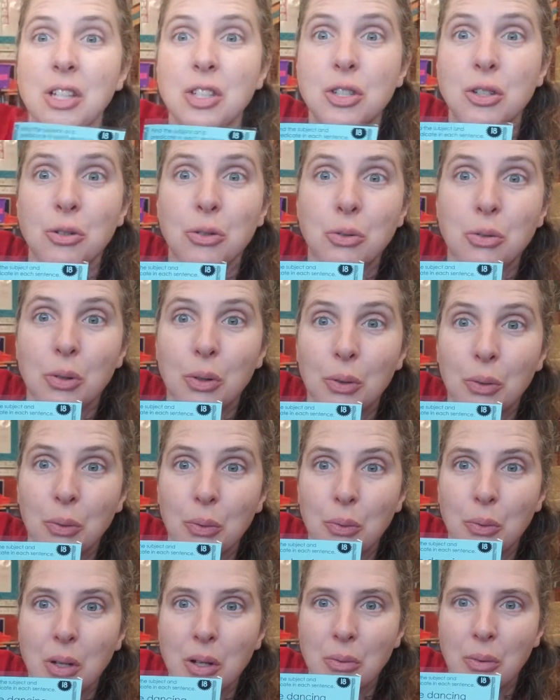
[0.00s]
to
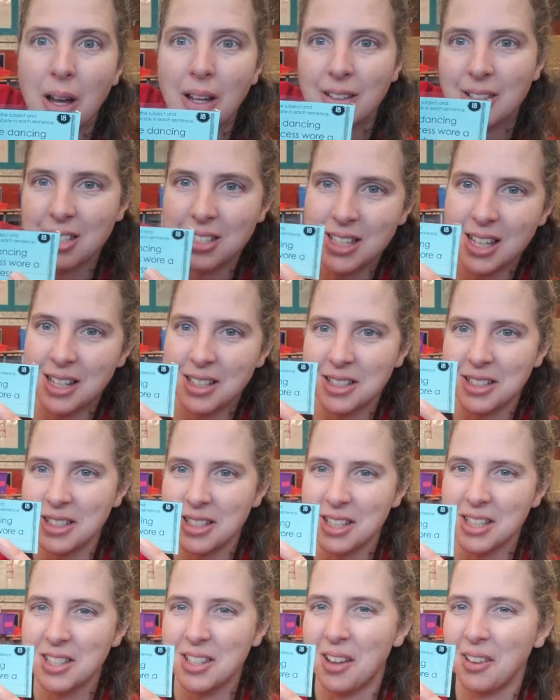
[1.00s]
rewrite the
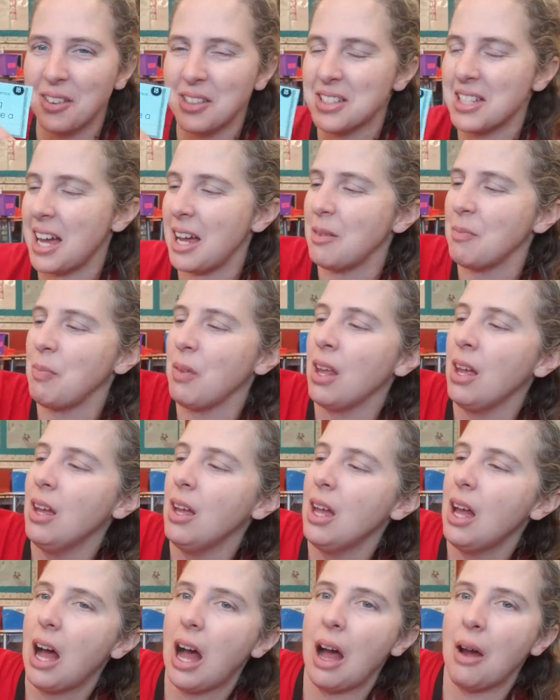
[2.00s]
sentences all the time.
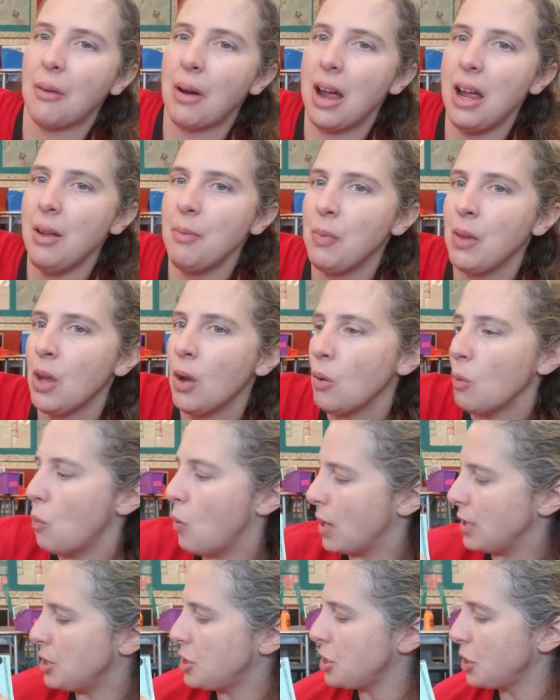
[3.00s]
All right?
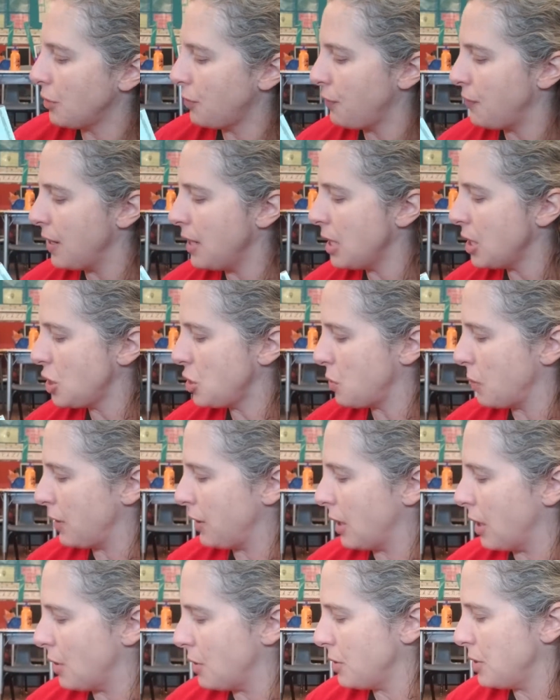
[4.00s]
Once you're finished with
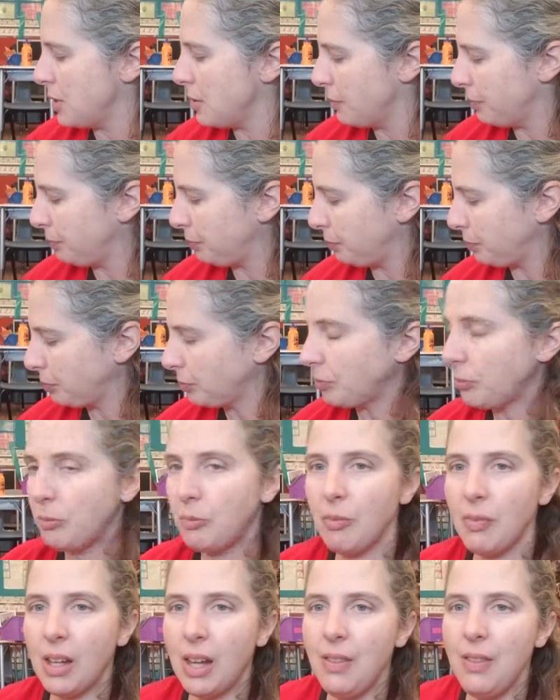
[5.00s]
those,
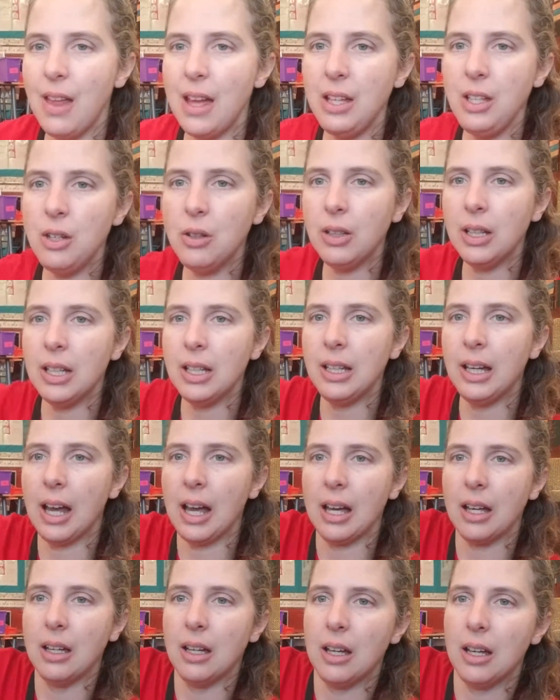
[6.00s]
then you can
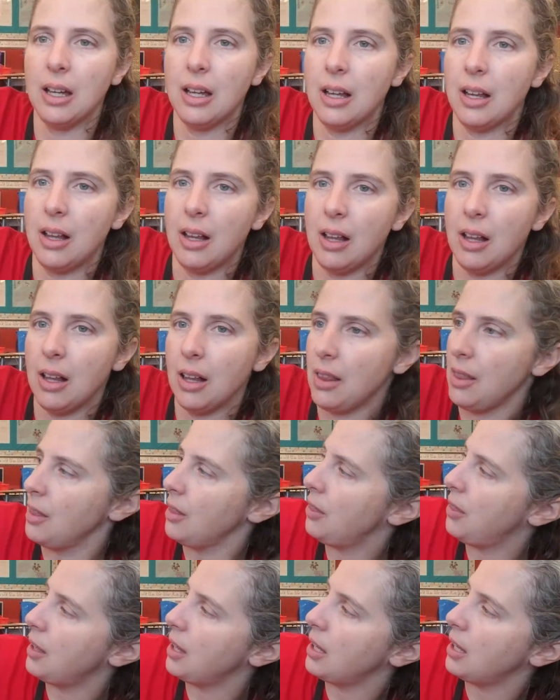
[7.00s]
get
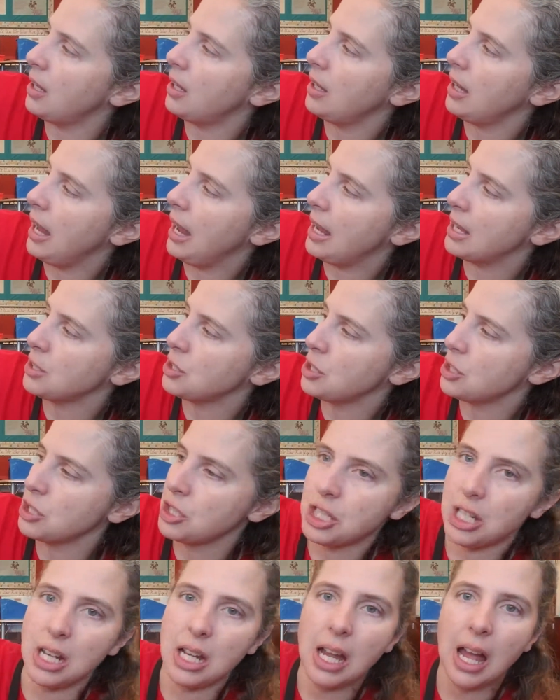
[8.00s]
the answer
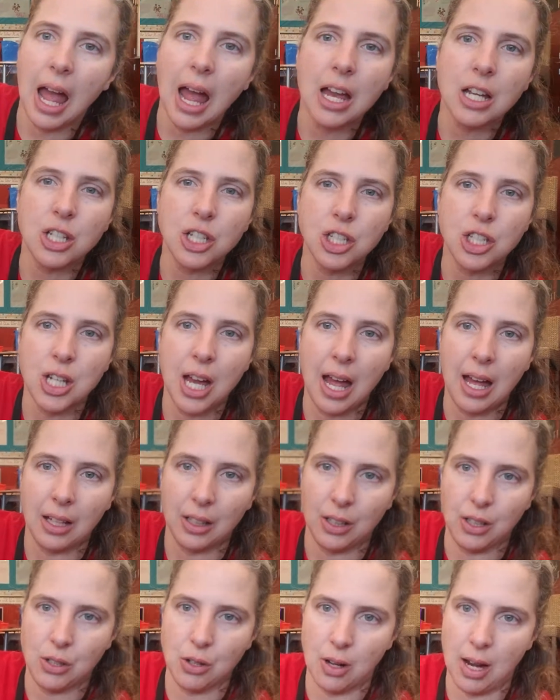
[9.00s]
sheet and
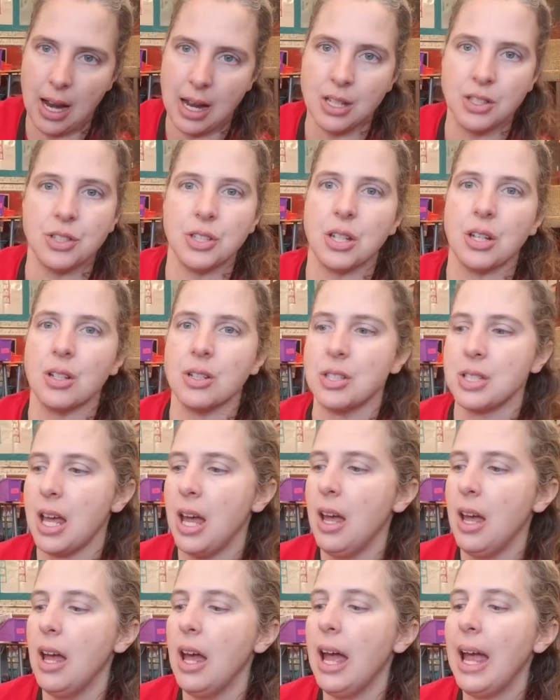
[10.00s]
check your answers.
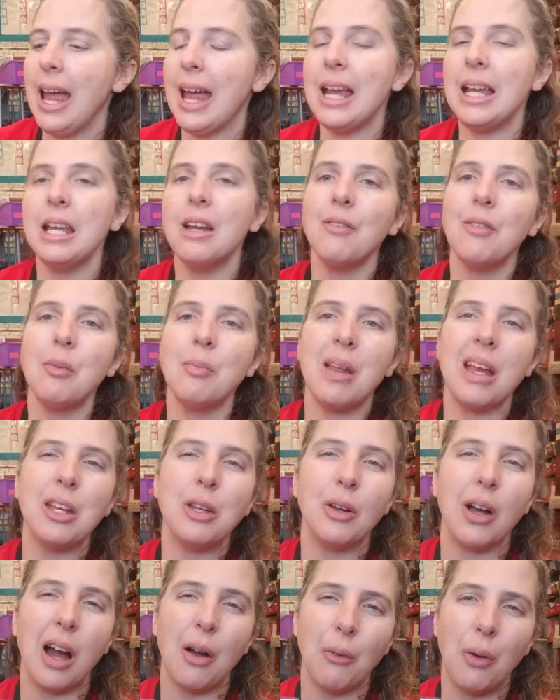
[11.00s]
Any of them that
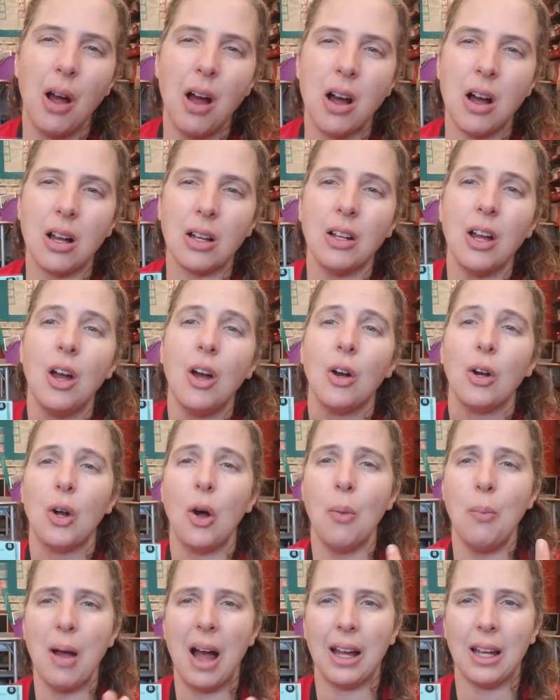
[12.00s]
you got wrong,
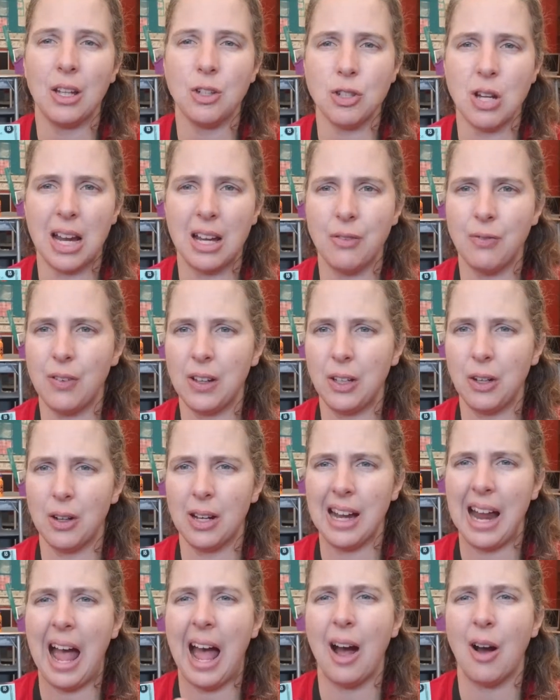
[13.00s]
go back and try to figure
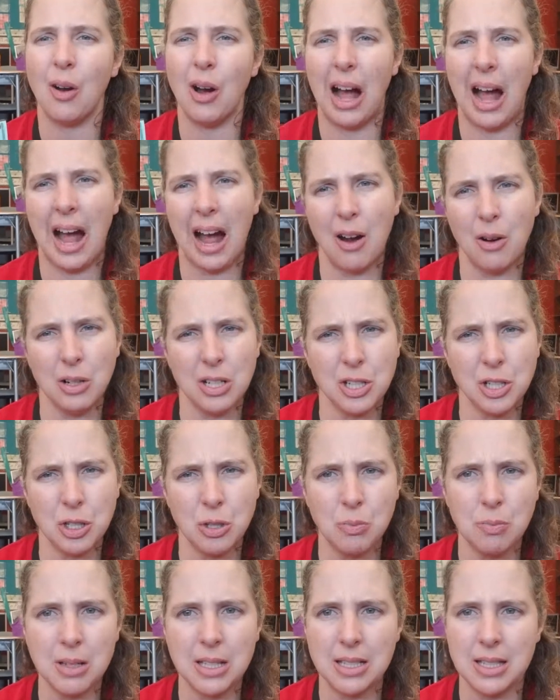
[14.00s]
it out. How did you
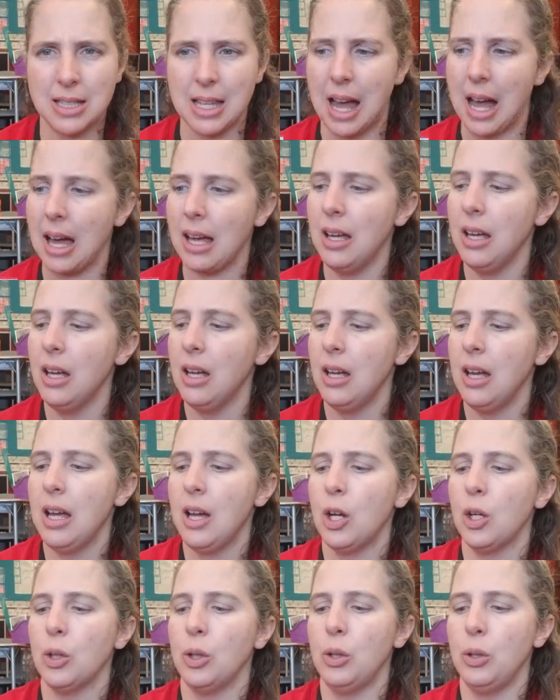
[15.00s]
miss that?
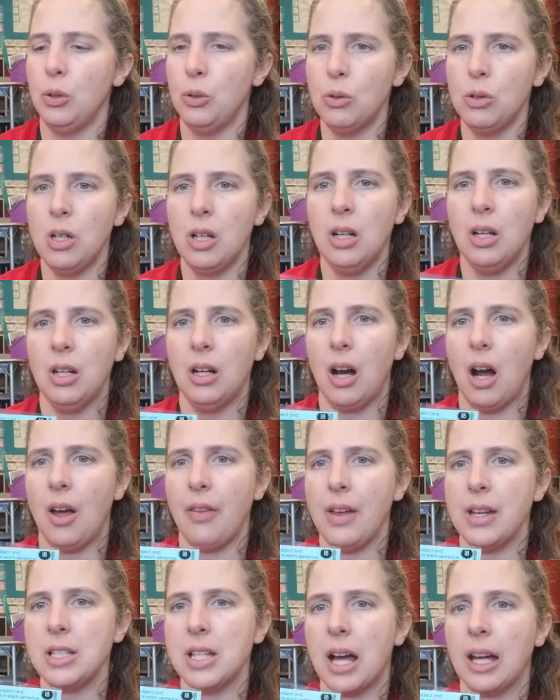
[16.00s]
Who are
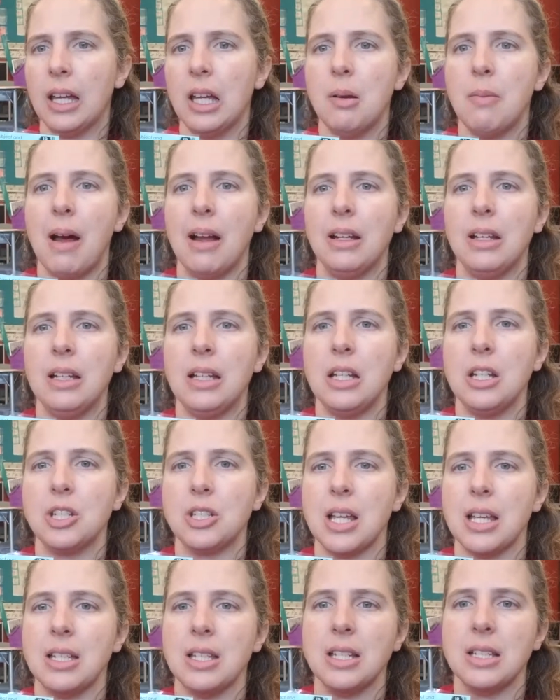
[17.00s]
they talking about in each
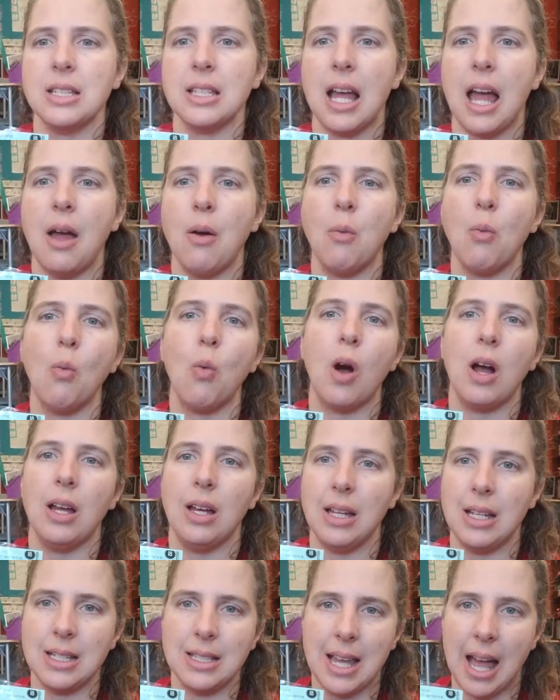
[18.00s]
sentence, and what
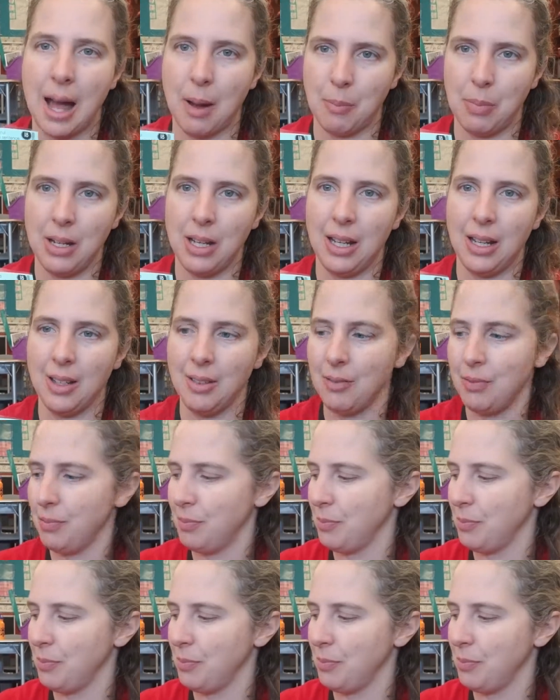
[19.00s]
is happening?